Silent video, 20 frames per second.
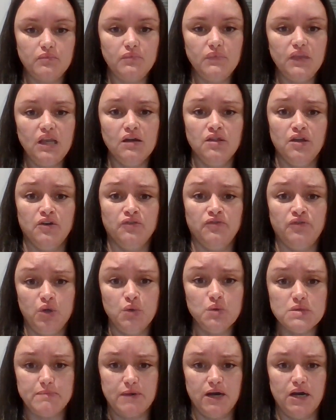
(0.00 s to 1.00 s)
the fuse
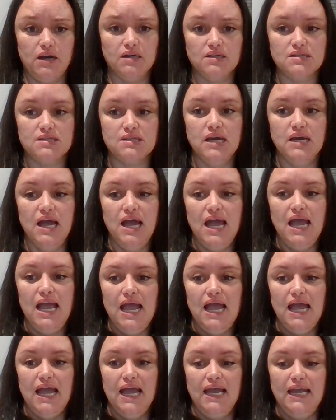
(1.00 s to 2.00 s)
box
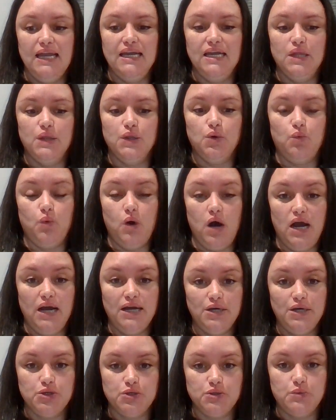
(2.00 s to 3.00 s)
and the
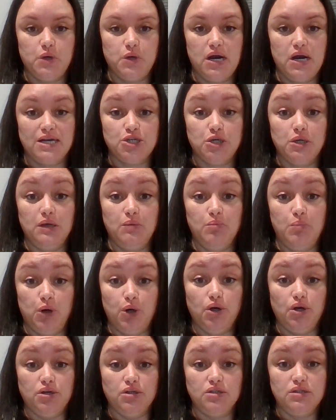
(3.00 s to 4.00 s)
wires were actually
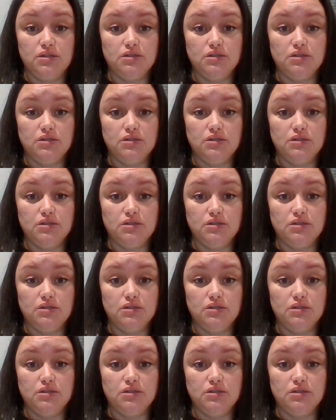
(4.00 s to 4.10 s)
burnt.